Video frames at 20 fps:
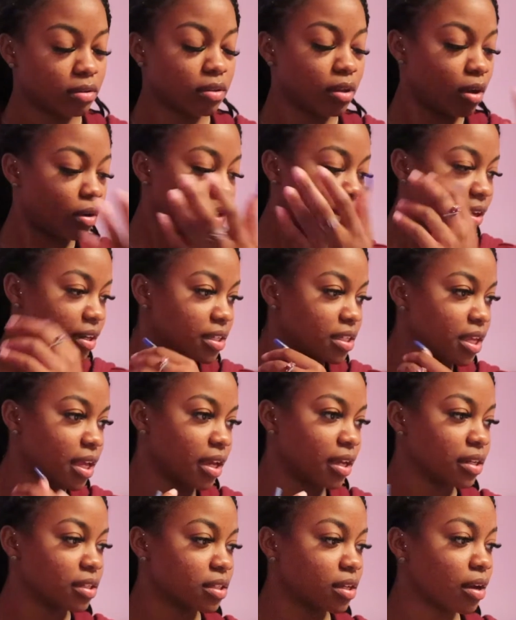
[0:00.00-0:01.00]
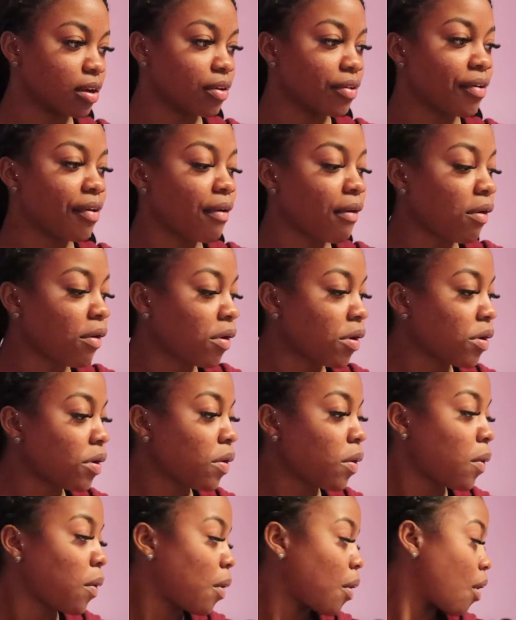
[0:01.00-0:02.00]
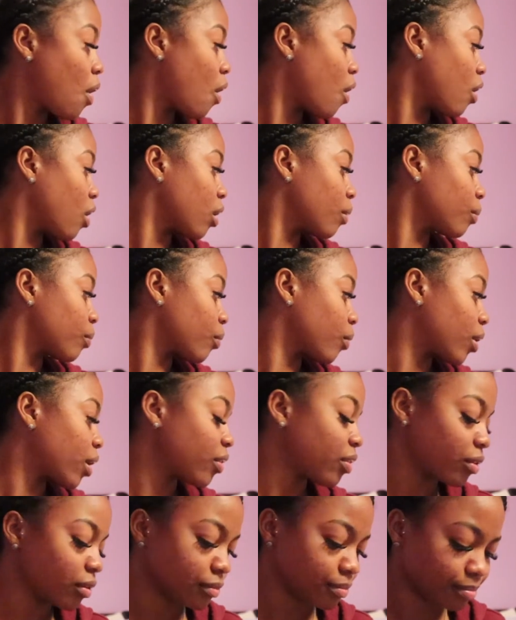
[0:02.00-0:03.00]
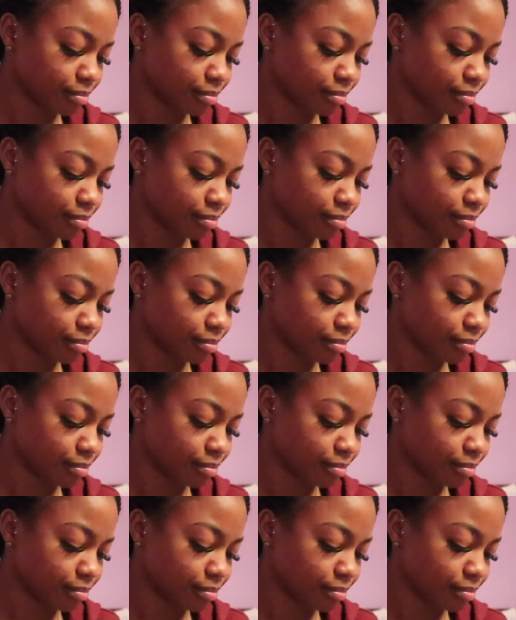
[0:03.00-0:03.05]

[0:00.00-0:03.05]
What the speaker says: Okay, this hand is gone. Arm, rather.